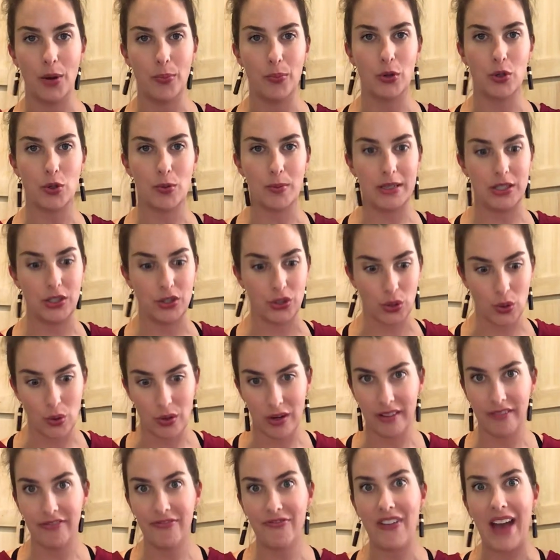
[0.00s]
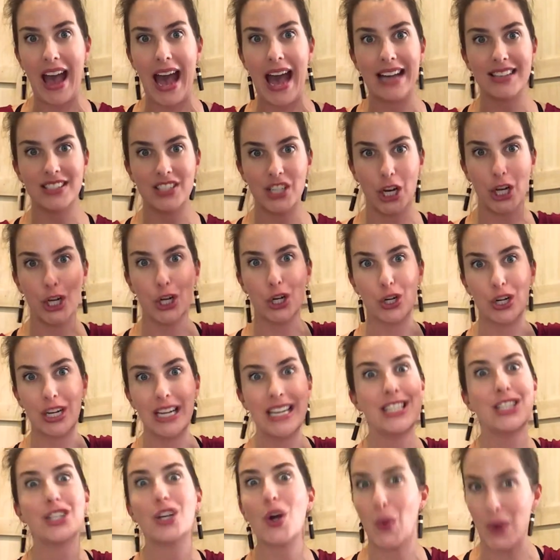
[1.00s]
which means you're going fast and
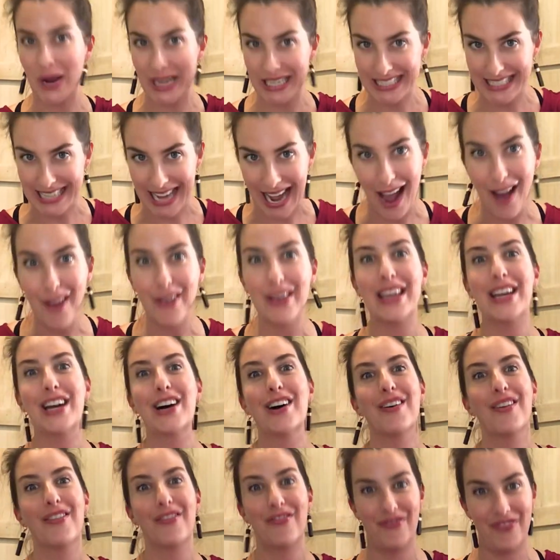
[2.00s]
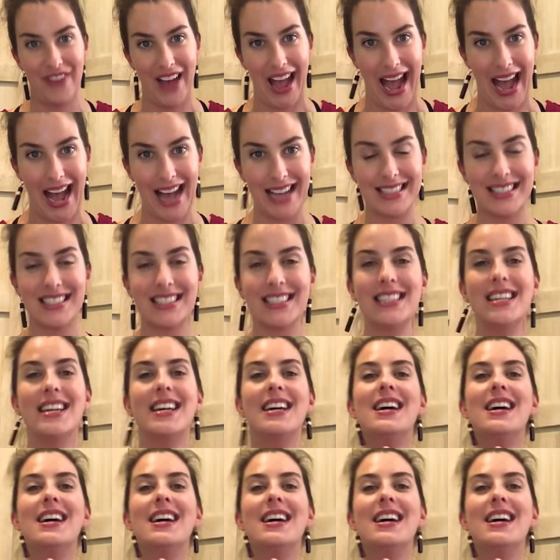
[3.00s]
it's going downhill fast.